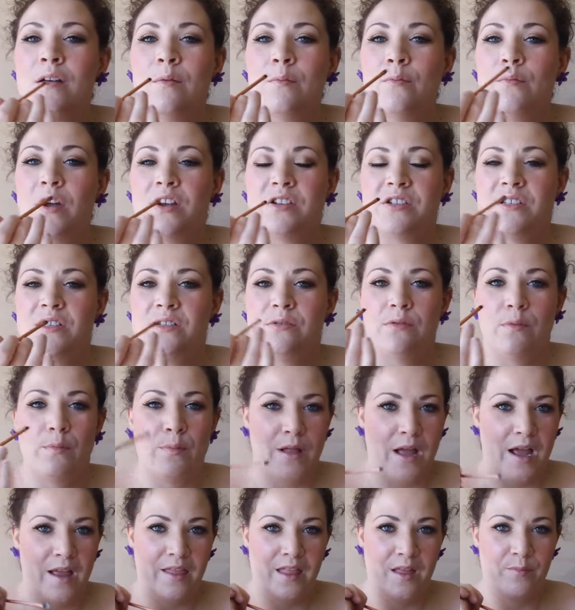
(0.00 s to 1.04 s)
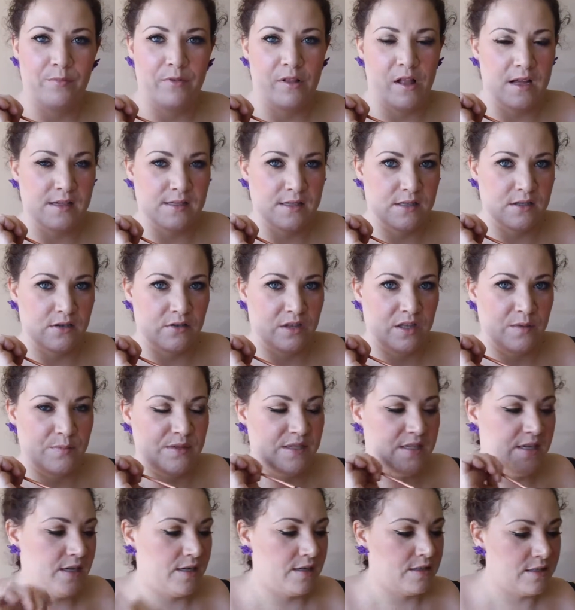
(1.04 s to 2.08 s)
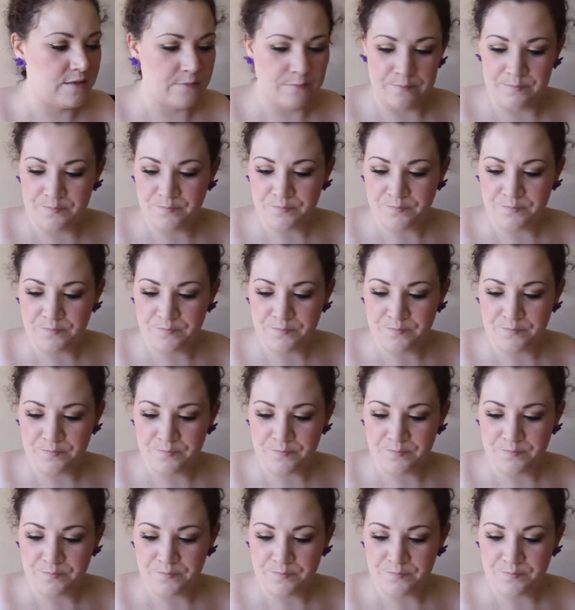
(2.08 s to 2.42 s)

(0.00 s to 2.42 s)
brushes to apply lip glosses or lipsticks.